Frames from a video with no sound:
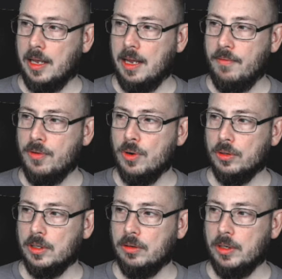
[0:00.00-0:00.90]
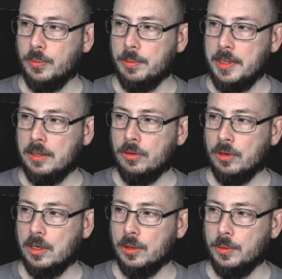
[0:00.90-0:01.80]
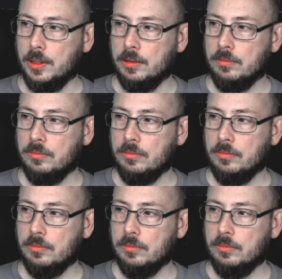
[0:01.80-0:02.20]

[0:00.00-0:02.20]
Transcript: If you don't agree with me and you're a coder,